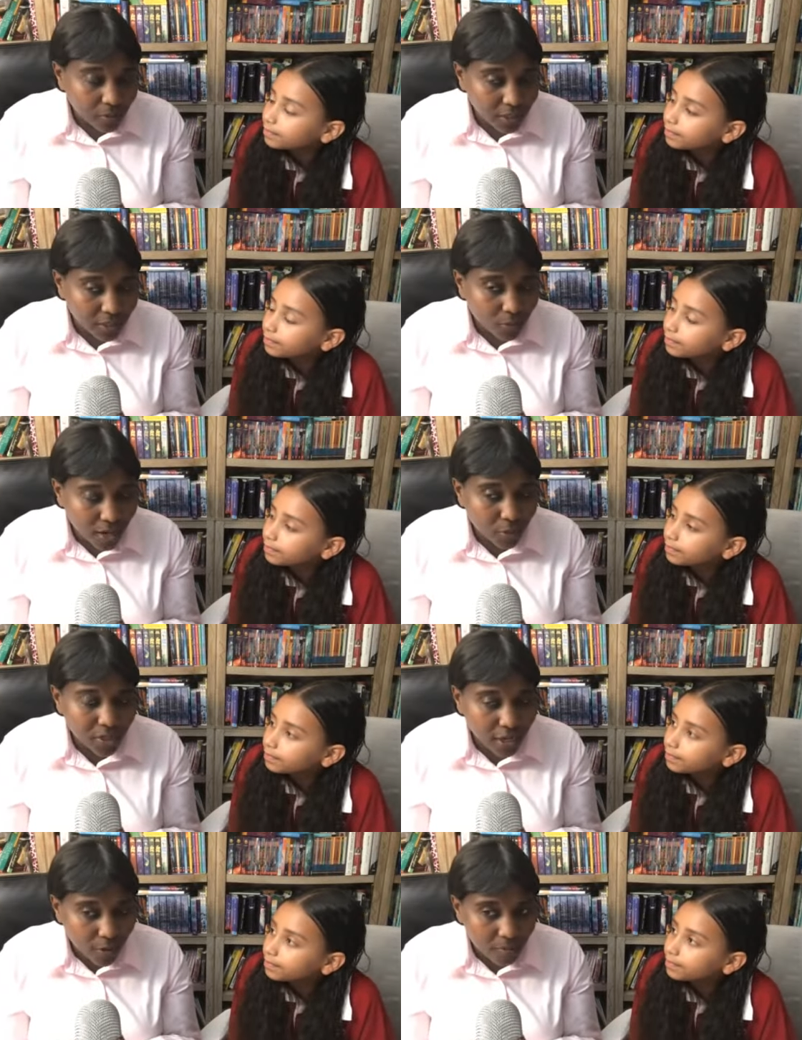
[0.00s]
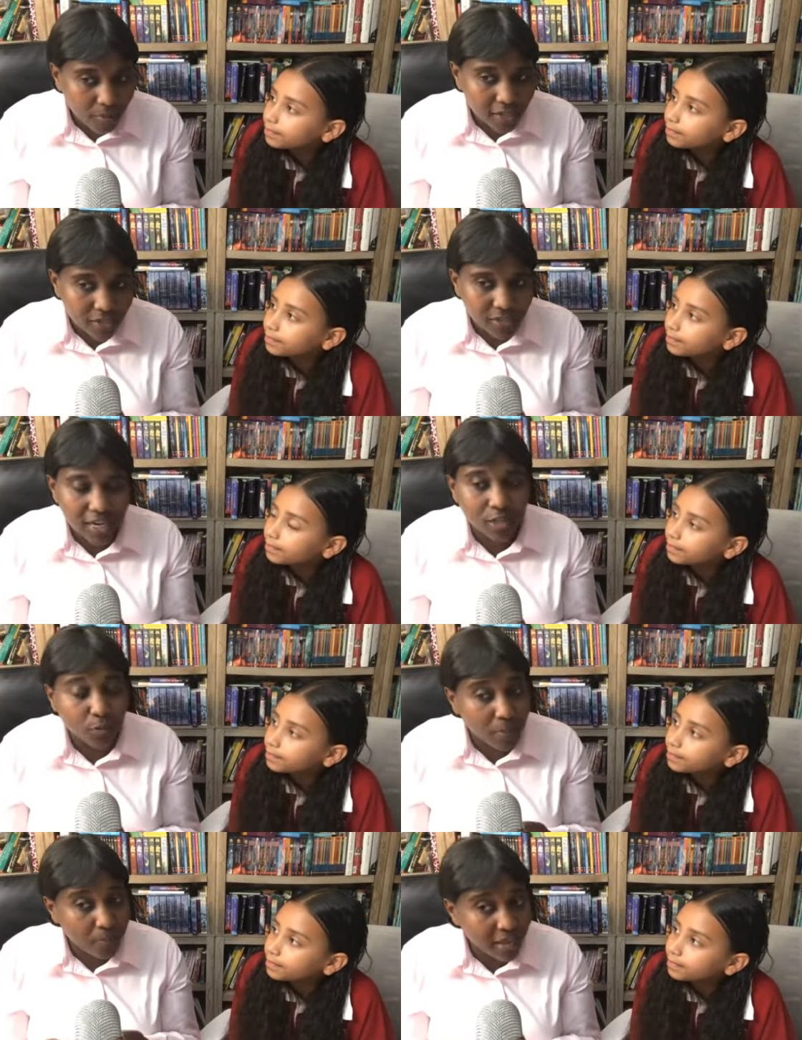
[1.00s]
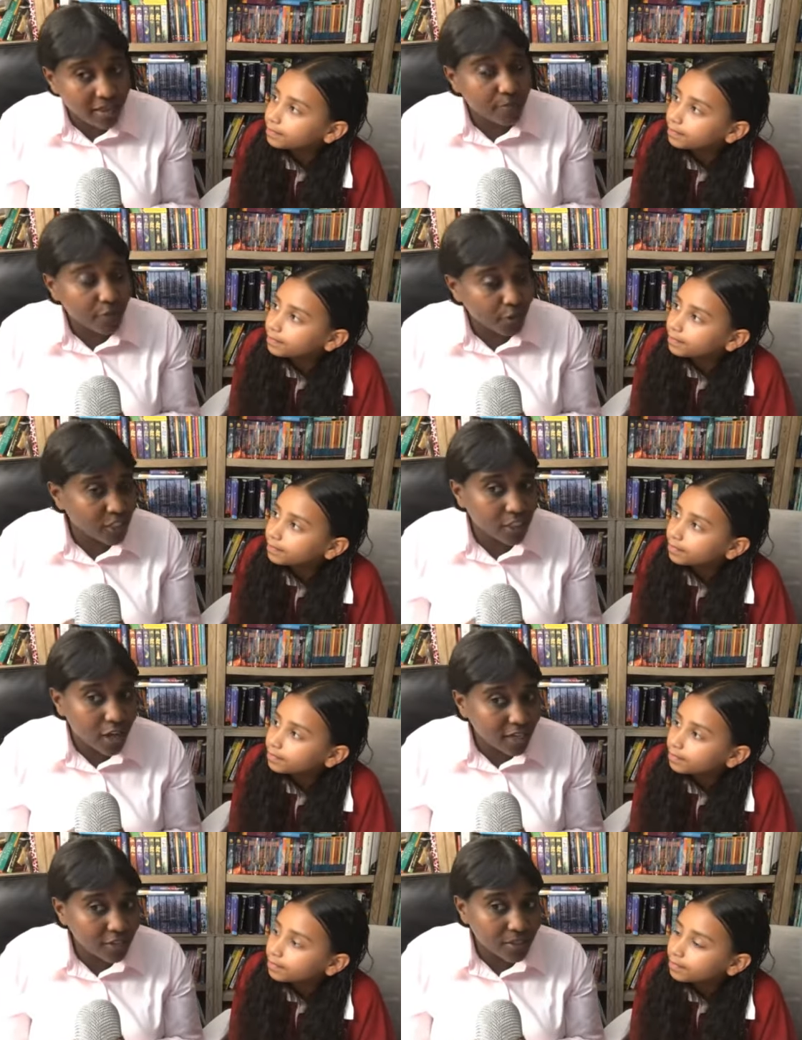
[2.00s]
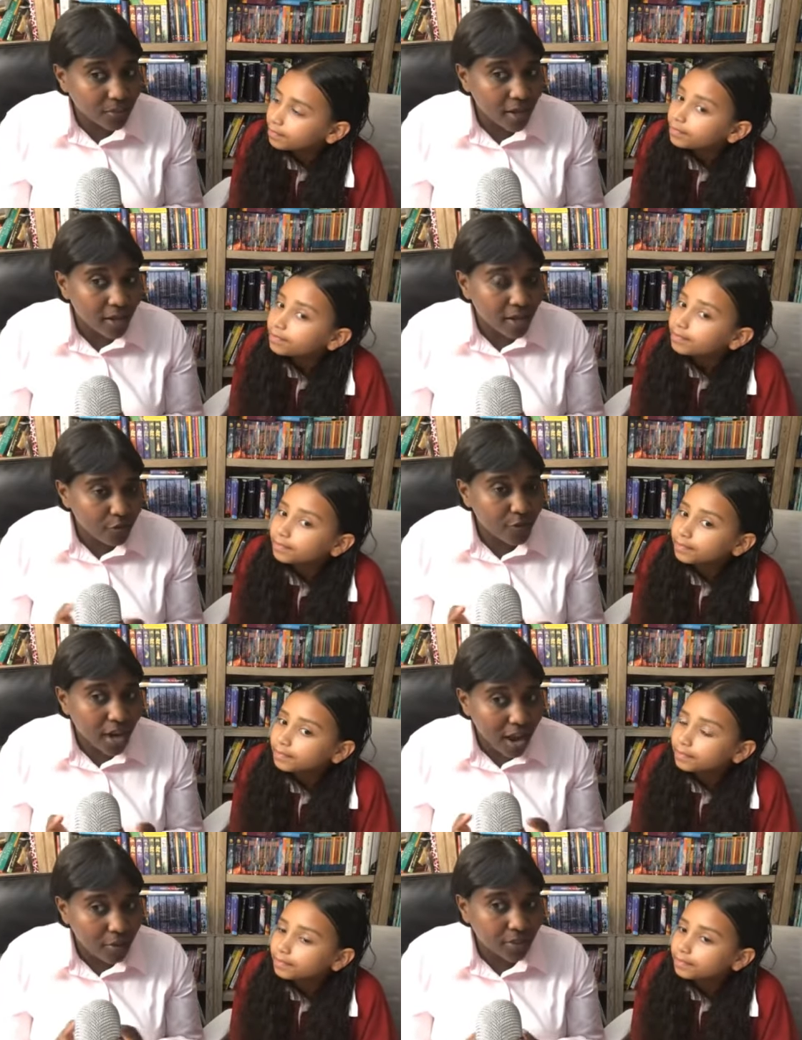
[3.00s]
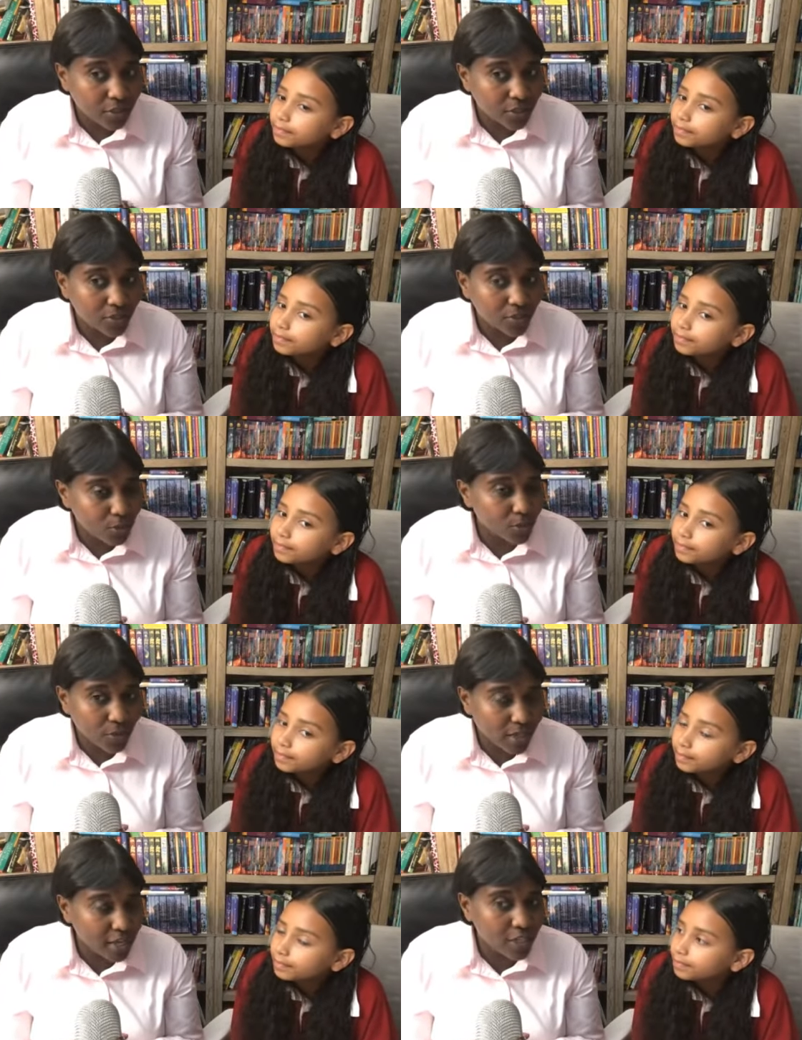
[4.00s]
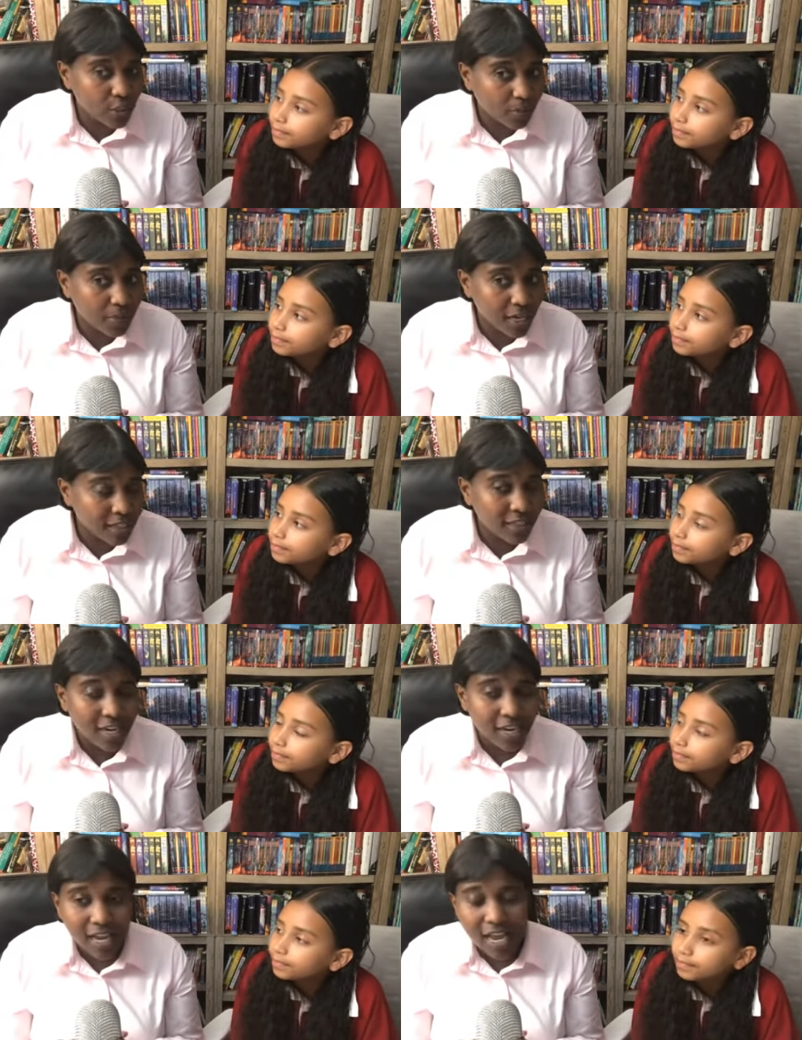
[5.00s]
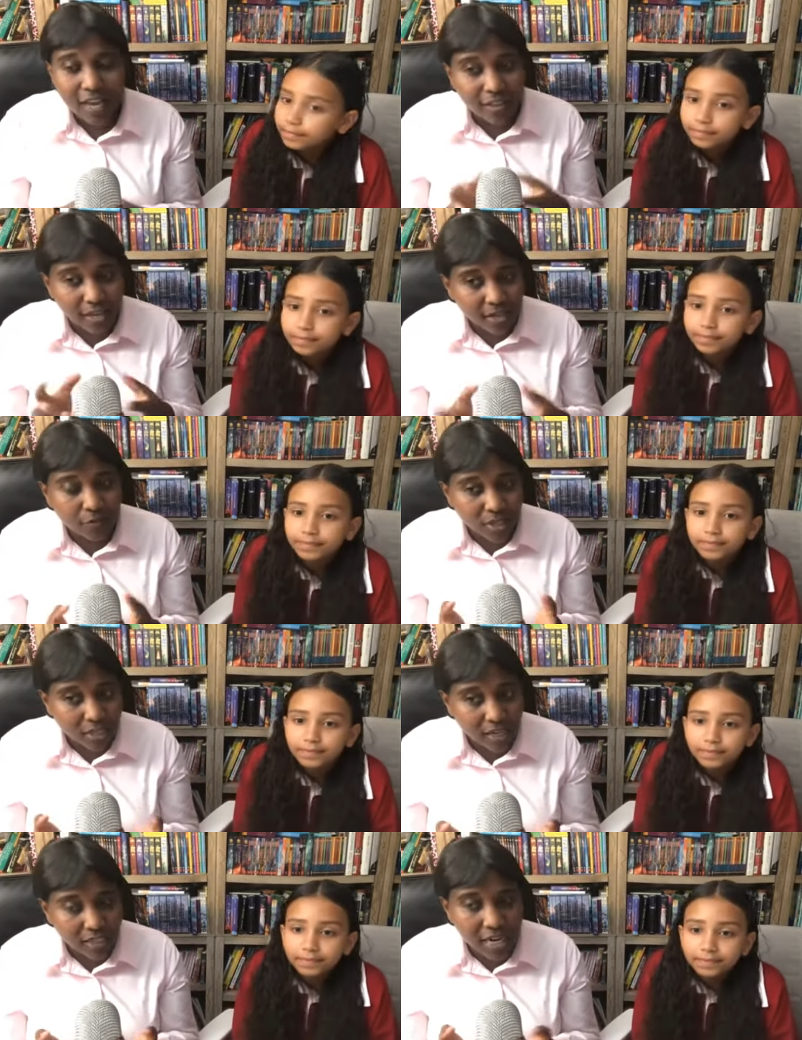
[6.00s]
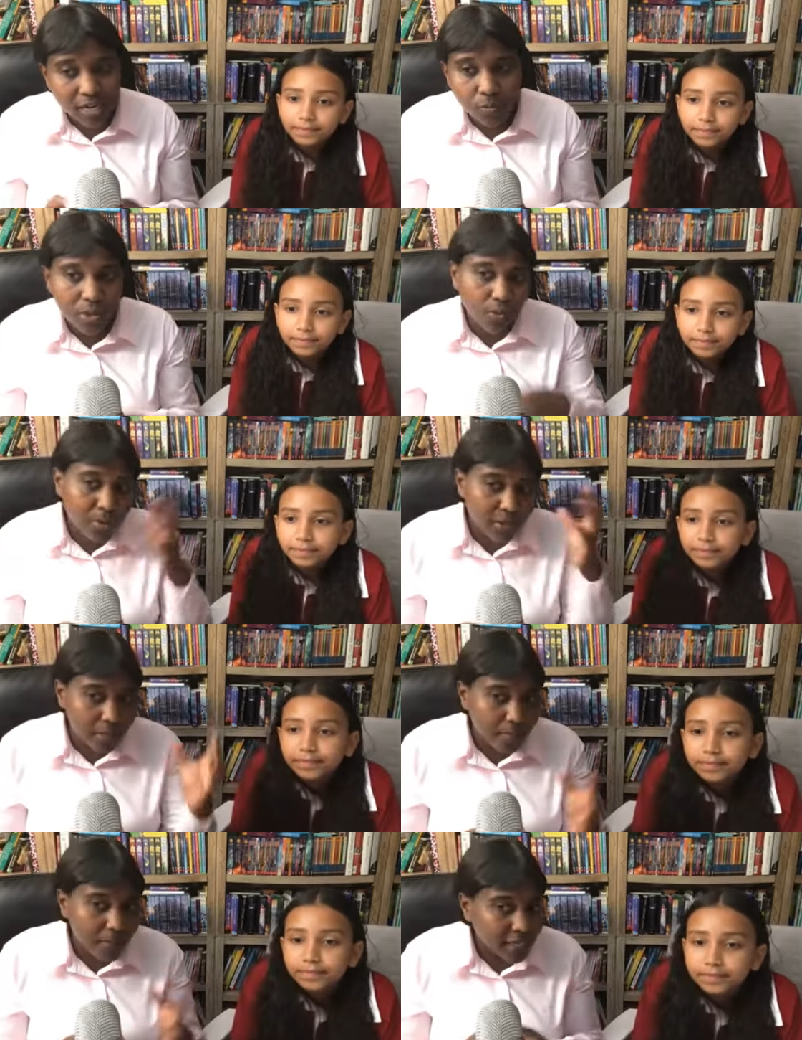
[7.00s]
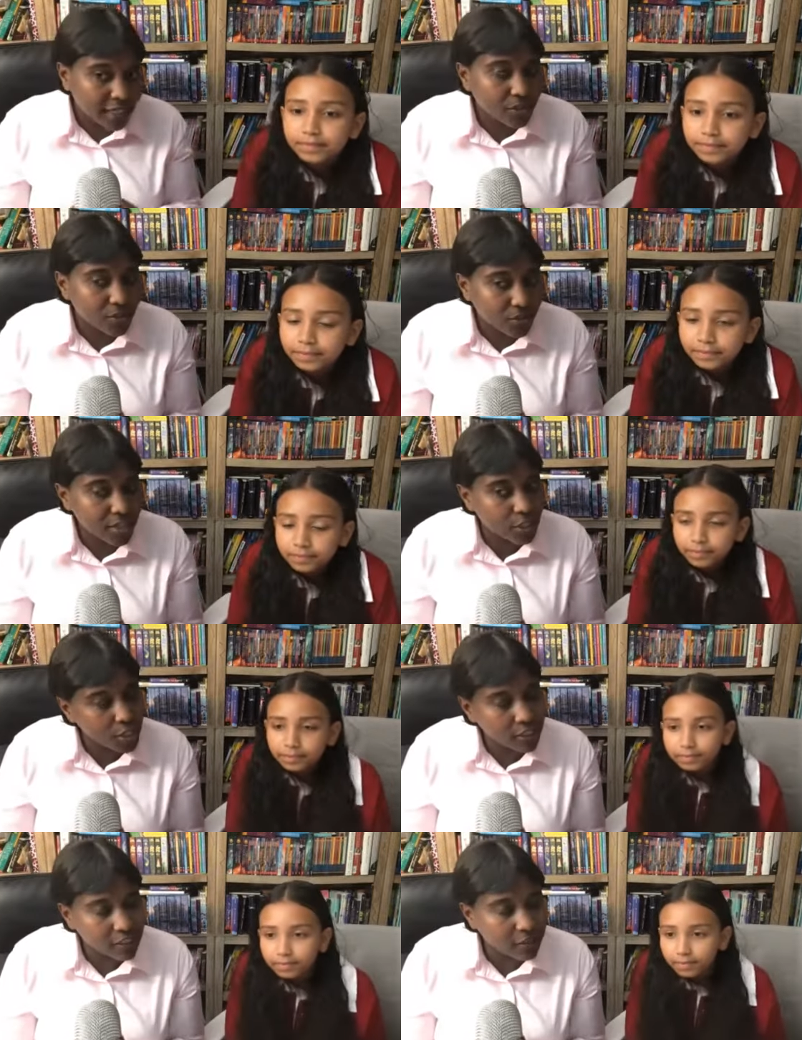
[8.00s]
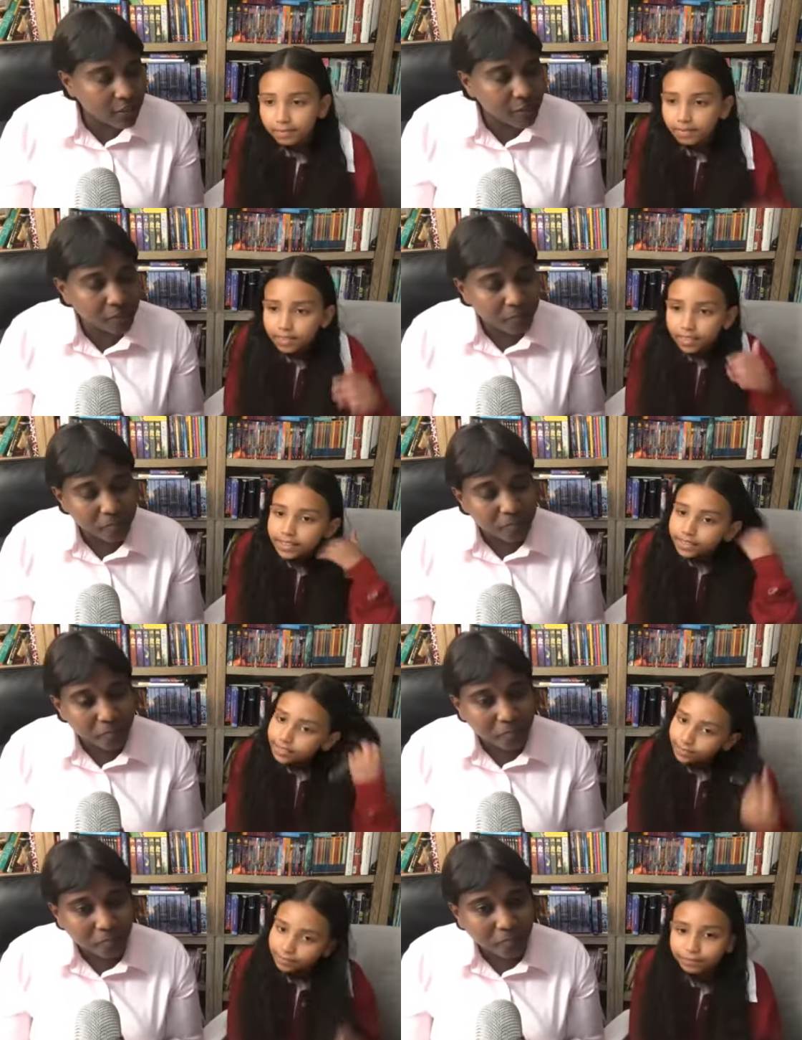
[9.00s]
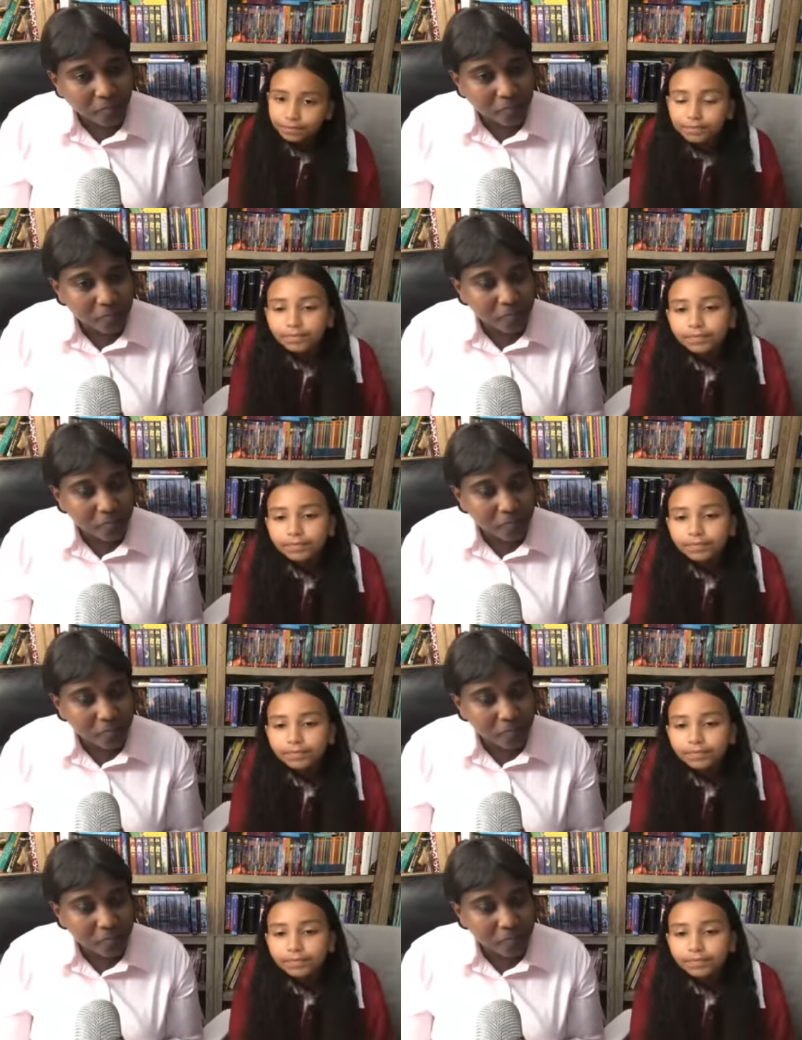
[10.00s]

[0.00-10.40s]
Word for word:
Speaker 1: we work with the homeless and we pay them $15 every hour to get the job done. And then after they are done, we Uber them back to the shelter. Wow.